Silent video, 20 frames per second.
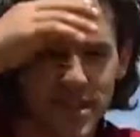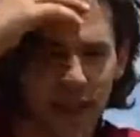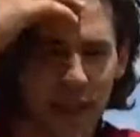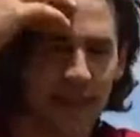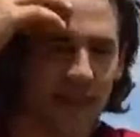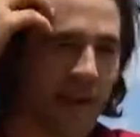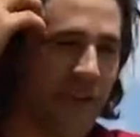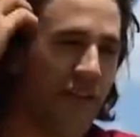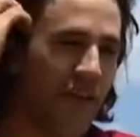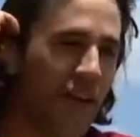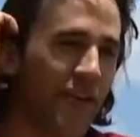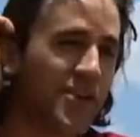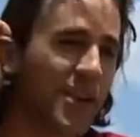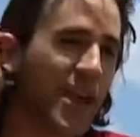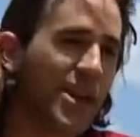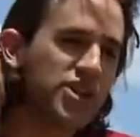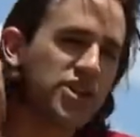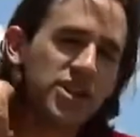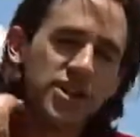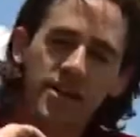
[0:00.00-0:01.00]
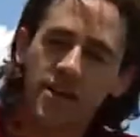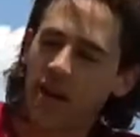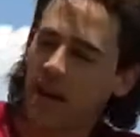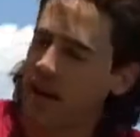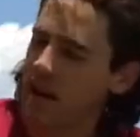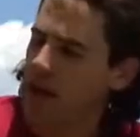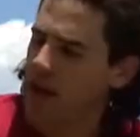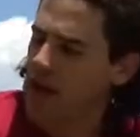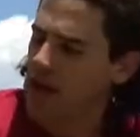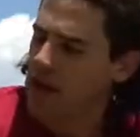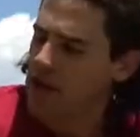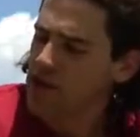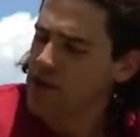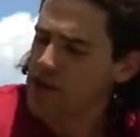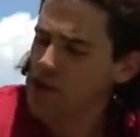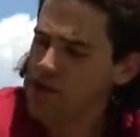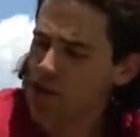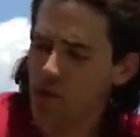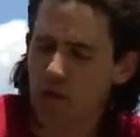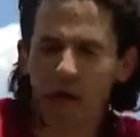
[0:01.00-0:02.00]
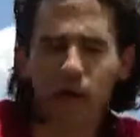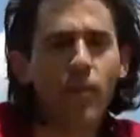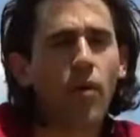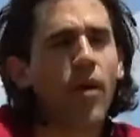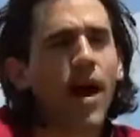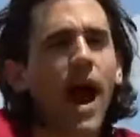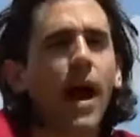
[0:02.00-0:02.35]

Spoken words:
is kind of like a foundation to create more